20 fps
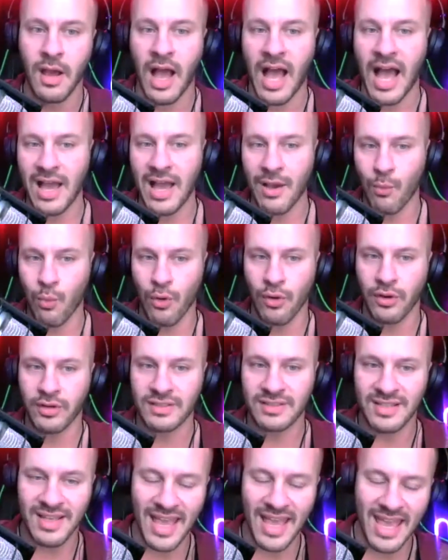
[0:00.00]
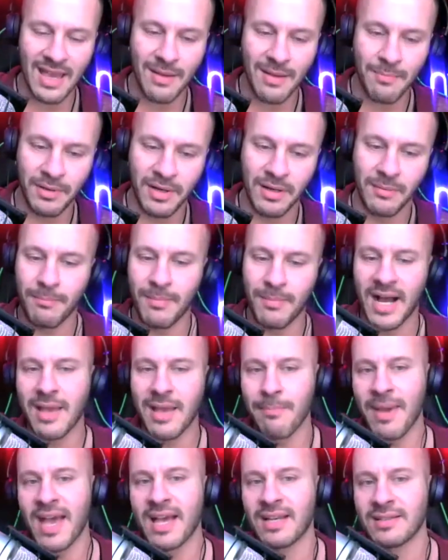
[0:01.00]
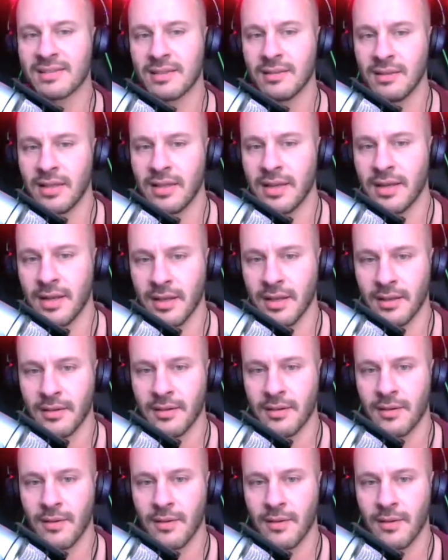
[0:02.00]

I work to amp up my masculinity.